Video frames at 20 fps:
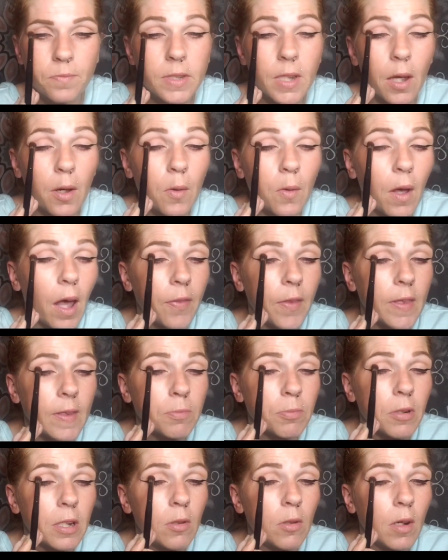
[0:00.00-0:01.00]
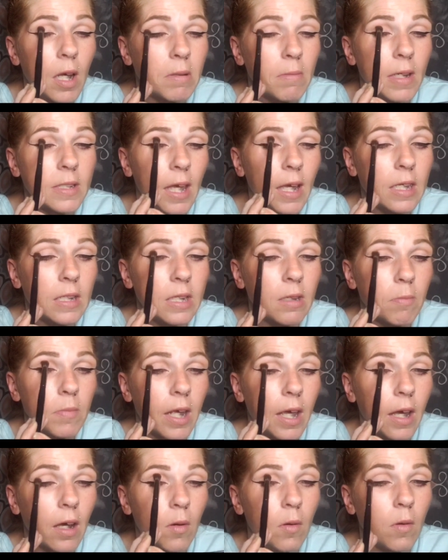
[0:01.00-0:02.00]
So I think that's pretty cool. I'm in my second dip
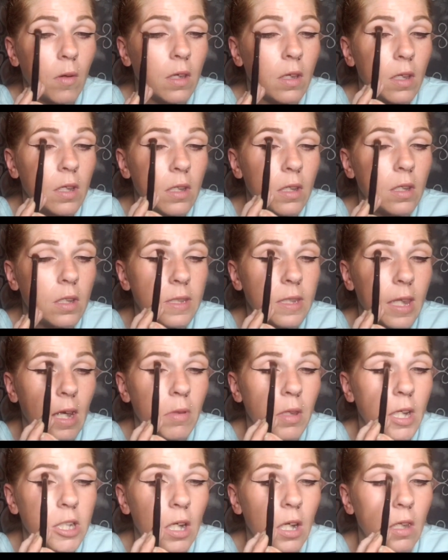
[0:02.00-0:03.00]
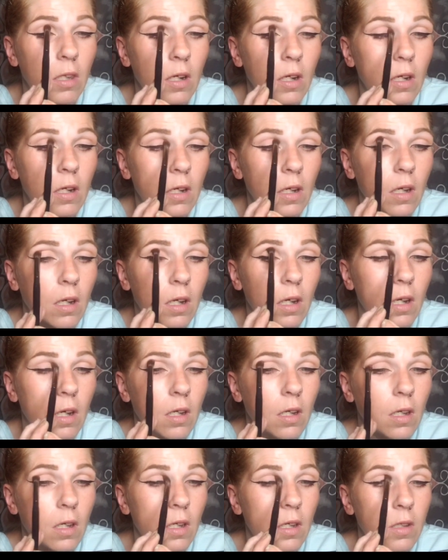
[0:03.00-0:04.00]
now into that blush color.
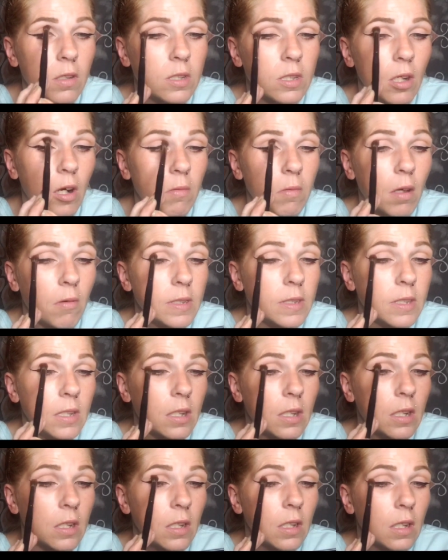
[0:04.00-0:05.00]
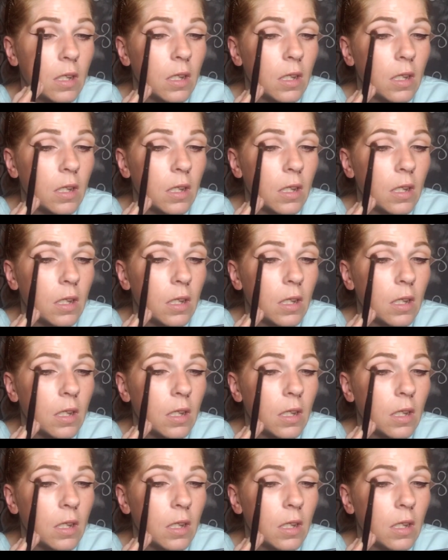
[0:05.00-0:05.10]
You're starting to be able to see it.